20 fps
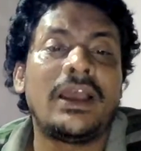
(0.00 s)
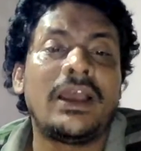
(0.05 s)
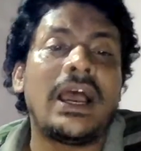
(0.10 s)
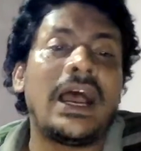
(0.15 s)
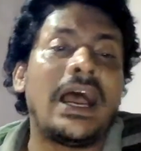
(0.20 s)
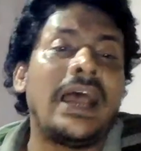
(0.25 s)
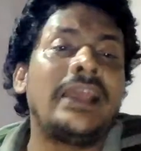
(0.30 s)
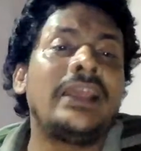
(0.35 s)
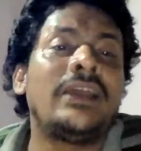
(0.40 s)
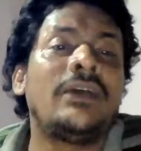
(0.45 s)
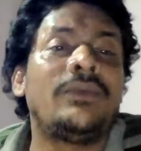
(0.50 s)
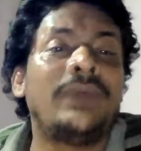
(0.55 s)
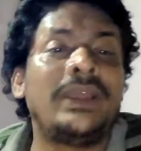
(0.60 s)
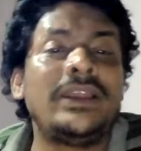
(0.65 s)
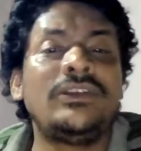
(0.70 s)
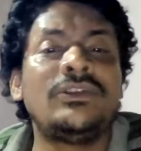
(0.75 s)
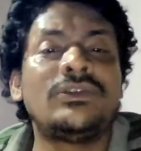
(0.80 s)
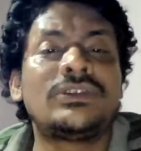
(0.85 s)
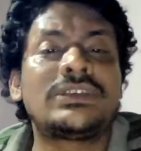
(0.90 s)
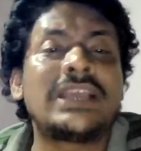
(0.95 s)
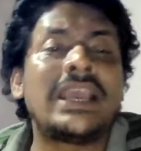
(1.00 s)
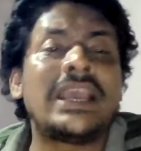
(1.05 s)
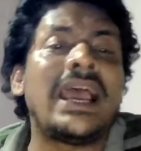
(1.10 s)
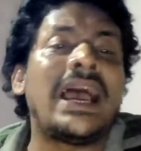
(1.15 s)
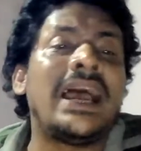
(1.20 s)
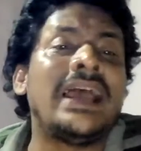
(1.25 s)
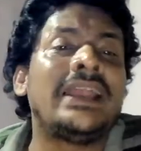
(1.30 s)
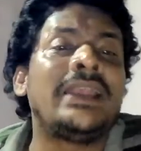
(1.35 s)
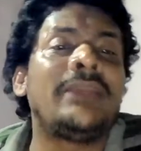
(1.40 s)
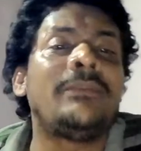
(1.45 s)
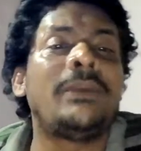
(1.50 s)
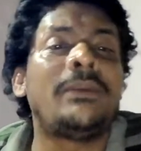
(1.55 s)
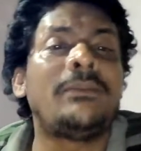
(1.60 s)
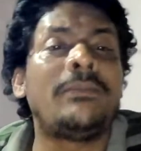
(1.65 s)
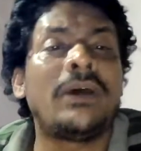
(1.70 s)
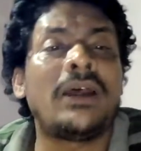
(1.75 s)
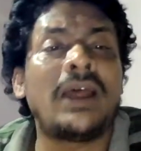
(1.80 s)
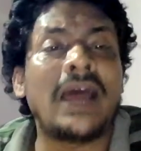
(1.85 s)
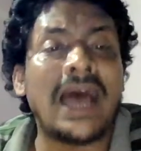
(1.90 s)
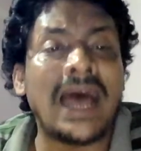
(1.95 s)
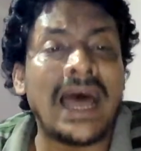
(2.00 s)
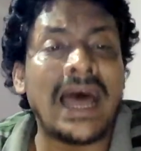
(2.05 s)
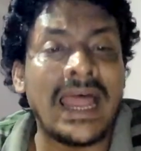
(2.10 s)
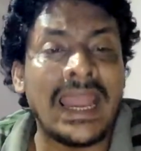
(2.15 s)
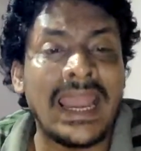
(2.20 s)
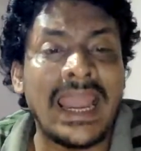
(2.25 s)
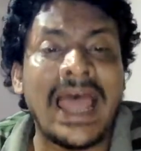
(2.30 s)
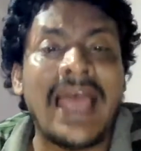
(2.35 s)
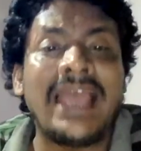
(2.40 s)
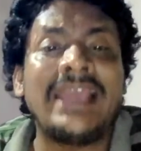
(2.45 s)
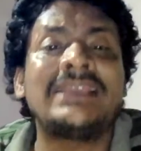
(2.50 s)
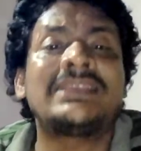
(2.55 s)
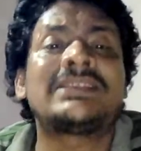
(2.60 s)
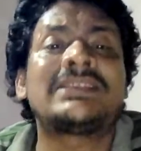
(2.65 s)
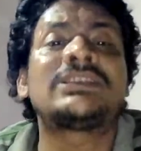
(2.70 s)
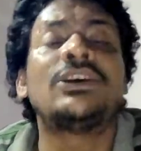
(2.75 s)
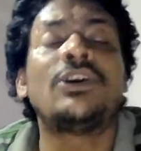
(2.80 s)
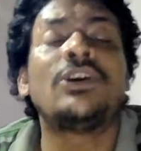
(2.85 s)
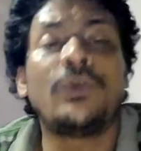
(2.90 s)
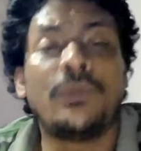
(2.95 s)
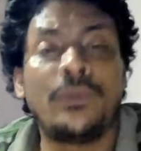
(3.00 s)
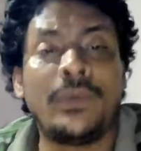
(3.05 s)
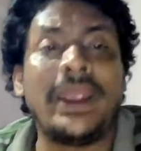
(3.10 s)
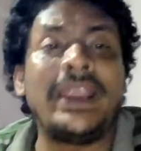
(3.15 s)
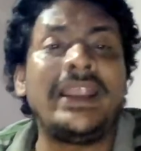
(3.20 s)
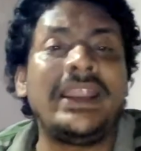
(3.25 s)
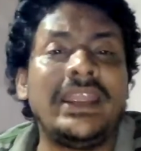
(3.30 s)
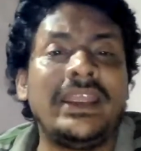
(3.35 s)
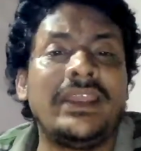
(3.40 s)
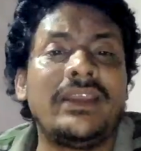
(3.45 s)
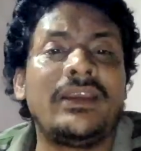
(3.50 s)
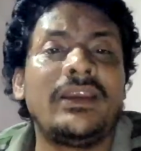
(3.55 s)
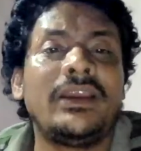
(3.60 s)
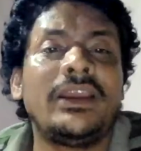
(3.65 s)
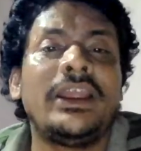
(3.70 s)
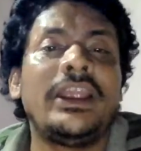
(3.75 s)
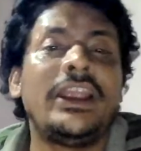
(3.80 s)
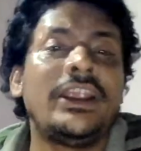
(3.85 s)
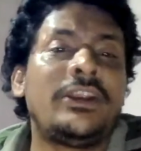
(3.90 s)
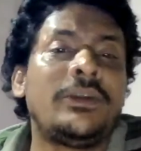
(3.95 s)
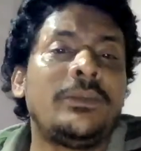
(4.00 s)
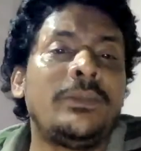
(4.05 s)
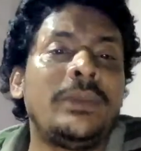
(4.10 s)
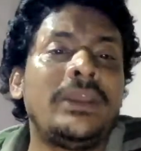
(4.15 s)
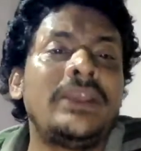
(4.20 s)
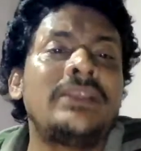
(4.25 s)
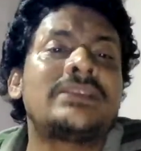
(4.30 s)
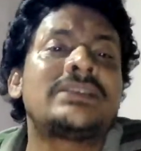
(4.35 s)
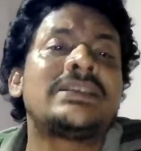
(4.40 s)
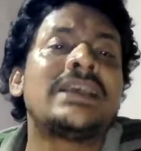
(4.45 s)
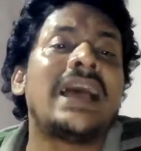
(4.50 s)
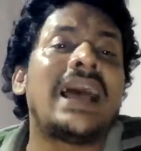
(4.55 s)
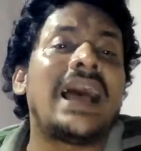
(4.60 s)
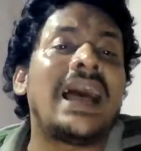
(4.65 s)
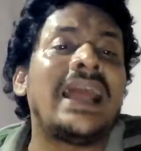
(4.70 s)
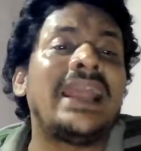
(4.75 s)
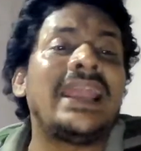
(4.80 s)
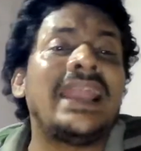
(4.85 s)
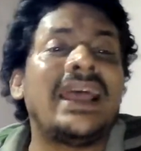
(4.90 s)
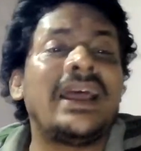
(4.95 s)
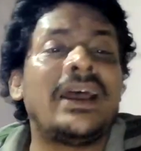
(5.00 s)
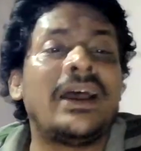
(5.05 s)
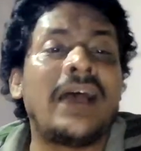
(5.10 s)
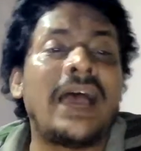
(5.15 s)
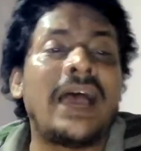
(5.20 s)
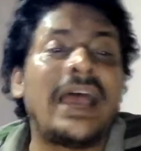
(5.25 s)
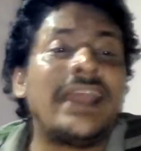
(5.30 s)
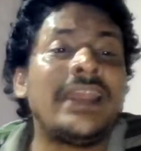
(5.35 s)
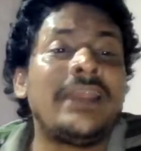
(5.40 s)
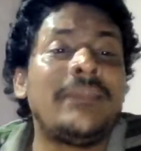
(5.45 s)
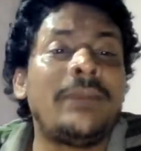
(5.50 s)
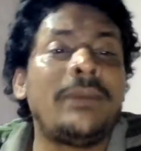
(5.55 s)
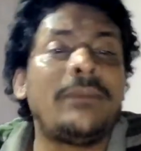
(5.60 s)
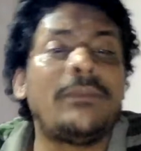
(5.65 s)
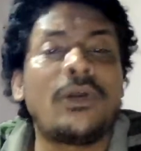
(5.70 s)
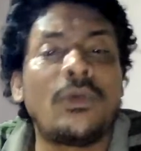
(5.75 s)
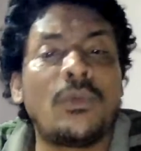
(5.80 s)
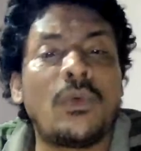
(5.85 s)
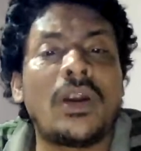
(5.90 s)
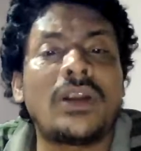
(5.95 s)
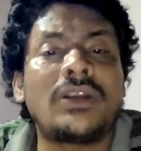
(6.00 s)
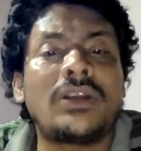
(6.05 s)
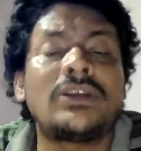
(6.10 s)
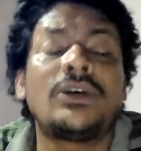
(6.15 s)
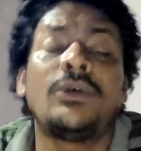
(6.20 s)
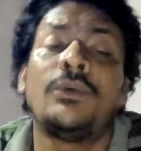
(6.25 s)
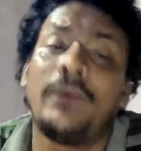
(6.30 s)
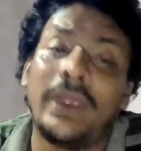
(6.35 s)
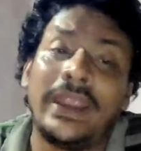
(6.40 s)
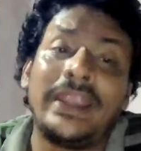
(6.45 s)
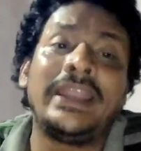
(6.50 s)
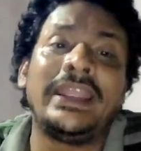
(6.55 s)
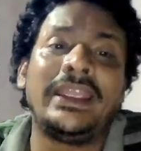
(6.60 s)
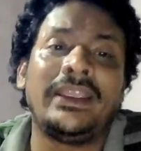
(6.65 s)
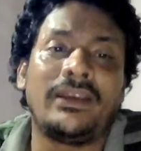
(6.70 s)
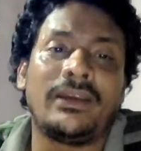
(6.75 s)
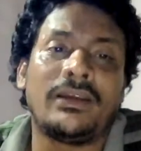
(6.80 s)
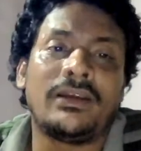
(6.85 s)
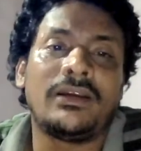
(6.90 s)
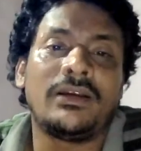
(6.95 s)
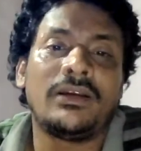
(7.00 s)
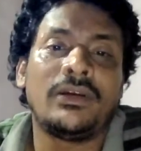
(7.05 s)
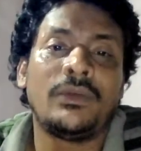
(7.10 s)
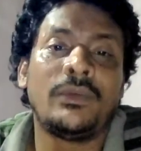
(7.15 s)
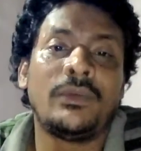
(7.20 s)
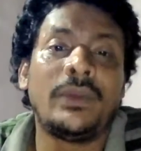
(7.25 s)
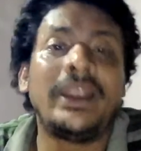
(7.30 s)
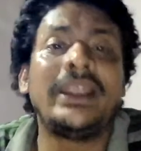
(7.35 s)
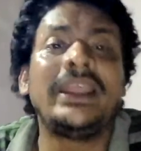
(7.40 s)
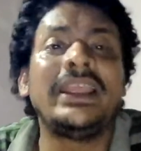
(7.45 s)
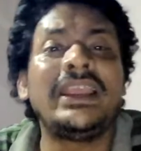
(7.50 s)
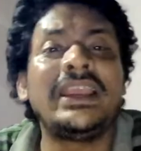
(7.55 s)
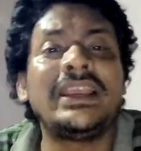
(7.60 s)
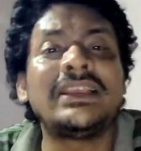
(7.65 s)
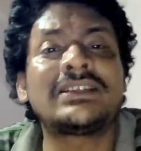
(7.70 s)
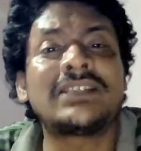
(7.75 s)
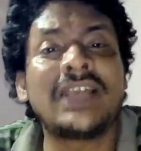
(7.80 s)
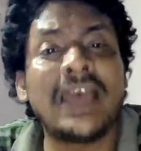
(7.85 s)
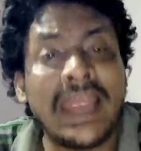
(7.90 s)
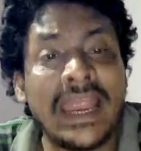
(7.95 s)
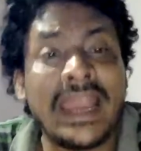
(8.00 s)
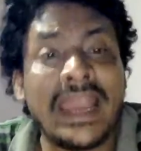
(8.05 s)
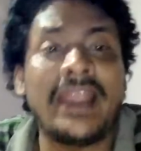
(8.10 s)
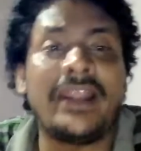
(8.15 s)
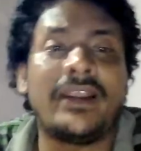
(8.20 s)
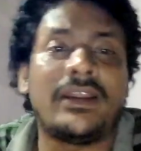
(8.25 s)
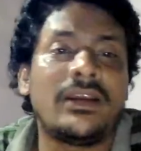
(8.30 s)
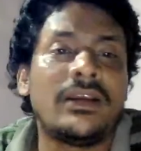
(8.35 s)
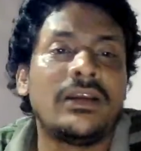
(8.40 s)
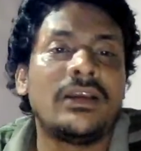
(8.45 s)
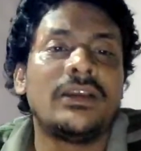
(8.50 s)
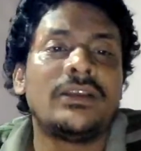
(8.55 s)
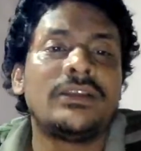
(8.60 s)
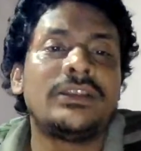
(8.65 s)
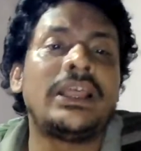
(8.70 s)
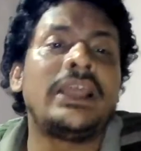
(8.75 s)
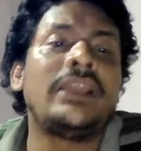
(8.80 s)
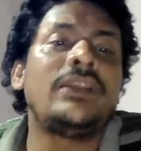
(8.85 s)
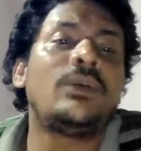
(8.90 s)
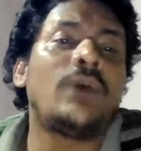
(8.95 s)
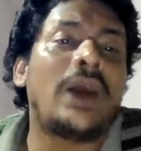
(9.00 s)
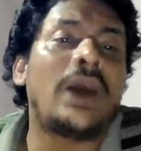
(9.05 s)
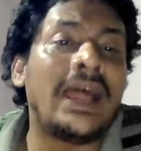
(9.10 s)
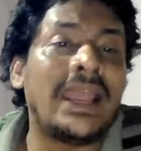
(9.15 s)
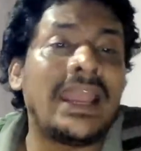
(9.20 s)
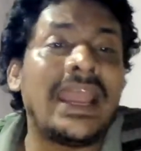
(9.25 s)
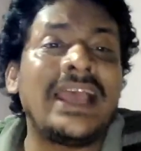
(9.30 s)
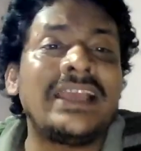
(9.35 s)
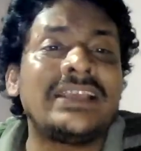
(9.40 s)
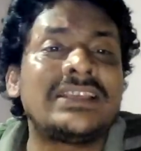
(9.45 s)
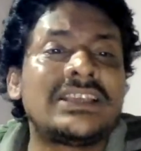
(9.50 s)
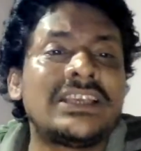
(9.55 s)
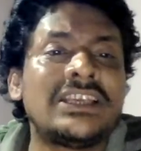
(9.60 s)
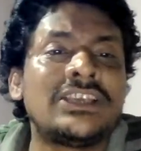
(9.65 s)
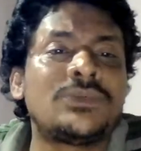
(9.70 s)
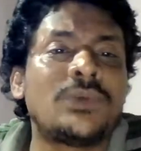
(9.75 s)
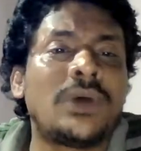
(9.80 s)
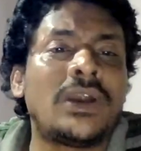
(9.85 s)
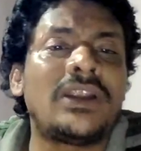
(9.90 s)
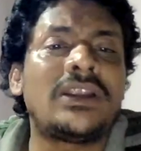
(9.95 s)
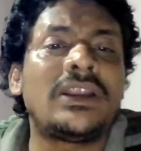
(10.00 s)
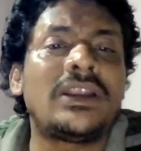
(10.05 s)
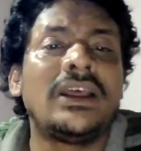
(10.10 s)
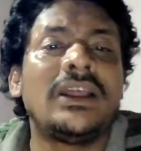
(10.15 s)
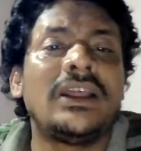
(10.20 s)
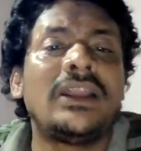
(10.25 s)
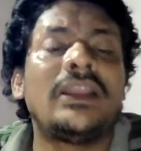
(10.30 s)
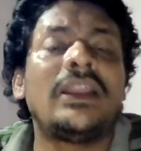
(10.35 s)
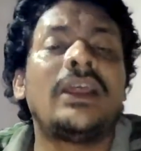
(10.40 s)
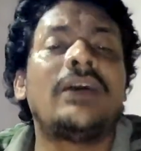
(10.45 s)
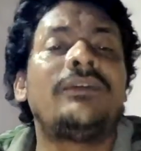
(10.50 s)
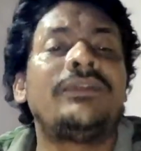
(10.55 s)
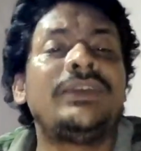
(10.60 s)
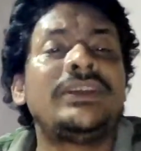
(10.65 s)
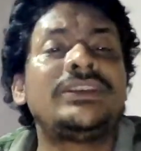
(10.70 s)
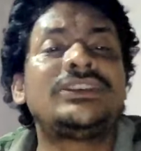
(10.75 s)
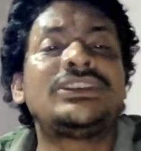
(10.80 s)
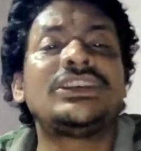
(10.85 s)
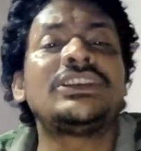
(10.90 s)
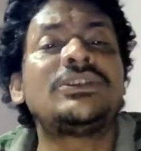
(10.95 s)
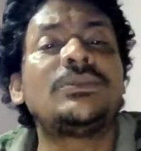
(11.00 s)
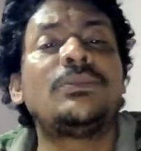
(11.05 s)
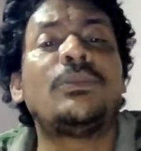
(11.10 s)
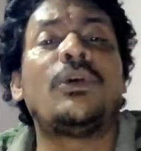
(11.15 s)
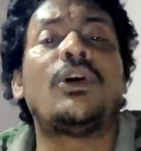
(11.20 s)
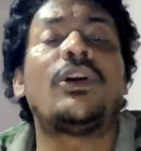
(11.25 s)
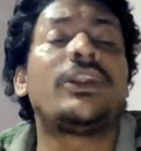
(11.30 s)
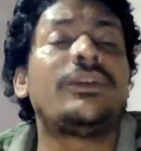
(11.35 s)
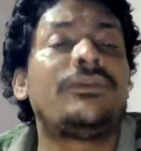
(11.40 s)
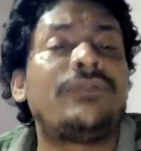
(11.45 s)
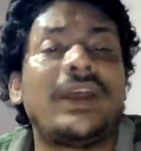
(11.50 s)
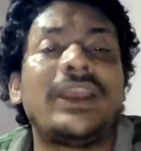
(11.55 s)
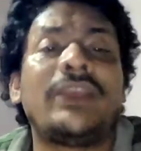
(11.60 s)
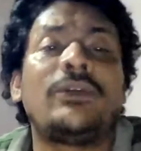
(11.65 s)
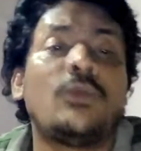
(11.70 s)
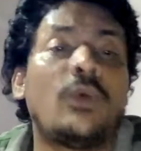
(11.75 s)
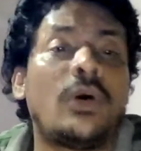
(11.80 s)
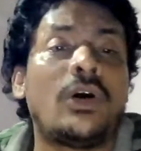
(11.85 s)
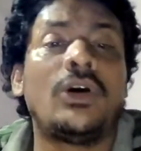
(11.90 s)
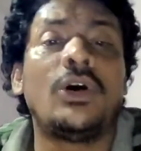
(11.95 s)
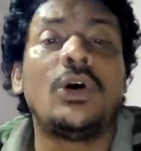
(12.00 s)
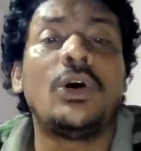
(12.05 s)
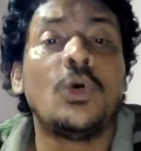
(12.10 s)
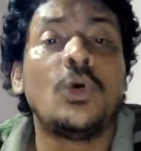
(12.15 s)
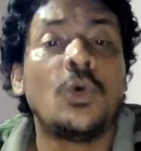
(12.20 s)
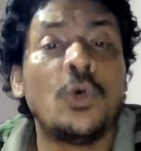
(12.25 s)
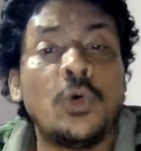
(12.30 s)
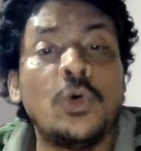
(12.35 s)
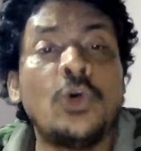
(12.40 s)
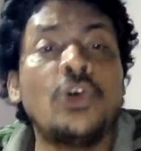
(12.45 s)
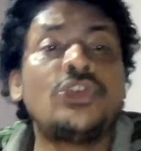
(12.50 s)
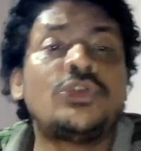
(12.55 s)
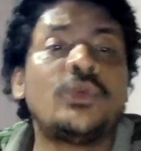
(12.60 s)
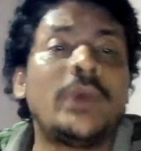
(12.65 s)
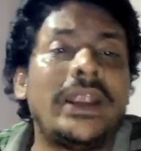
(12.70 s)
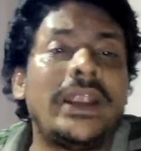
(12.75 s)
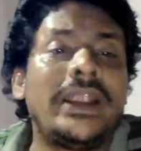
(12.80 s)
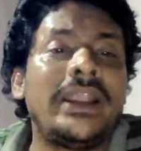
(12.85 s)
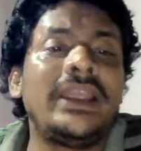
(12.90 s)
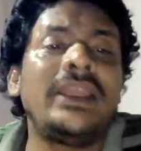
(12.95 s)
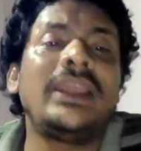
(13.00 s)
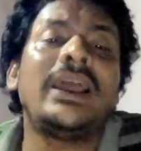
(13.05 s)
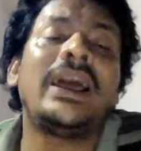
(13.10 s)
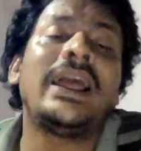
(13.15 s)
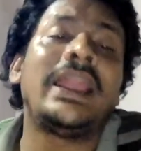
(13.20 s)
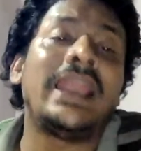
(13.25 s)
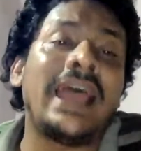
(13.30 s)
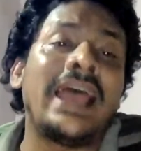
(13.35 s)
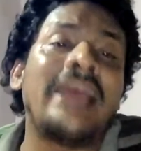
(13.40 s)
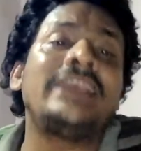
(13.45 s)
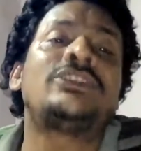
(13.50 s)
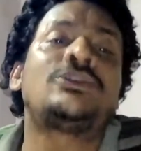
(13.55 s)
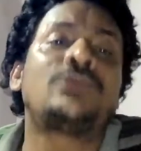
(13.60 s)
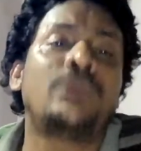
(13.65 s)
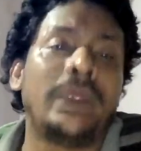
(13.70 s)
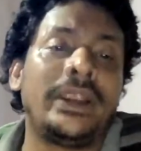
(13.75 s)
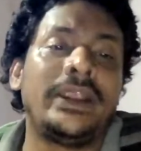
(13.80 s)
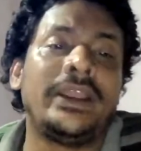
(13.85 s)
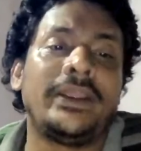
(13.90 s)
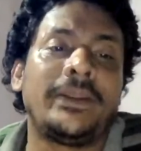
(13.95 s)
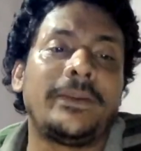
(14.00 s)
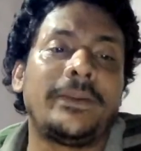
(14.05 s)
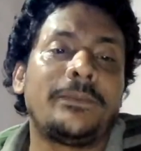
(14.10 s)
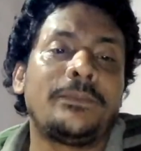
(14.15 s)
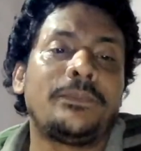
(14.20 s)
When you say, I remember Ali's wedding, it means I remember what? Wedding. Wedding is the head. Then Alice is what? Now, which is modifying? Whose wedding? Eli's wedding.